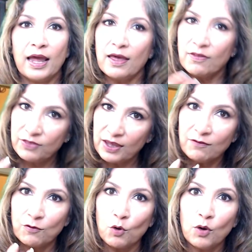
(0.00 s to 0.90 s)

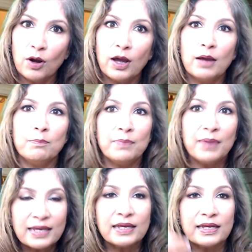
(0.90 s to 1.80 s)
therefore
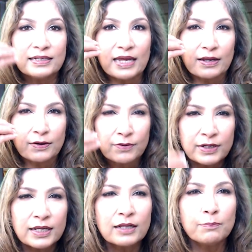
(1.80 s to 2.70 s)
making it a
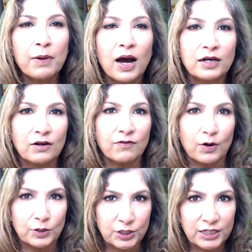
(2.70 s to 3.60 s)
critical part of
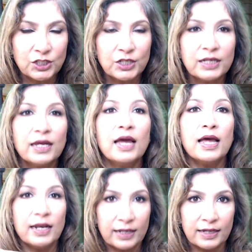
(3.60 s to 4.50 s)
our teaching,
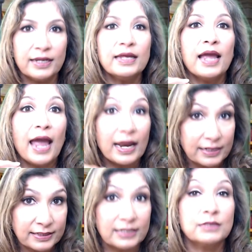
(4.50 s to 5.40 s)
learning and
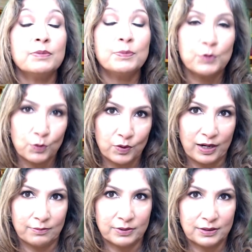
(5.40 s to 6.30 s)
assessment
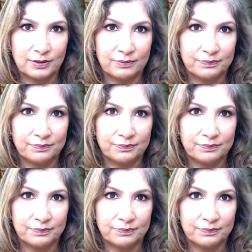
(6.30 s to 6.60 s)
programs.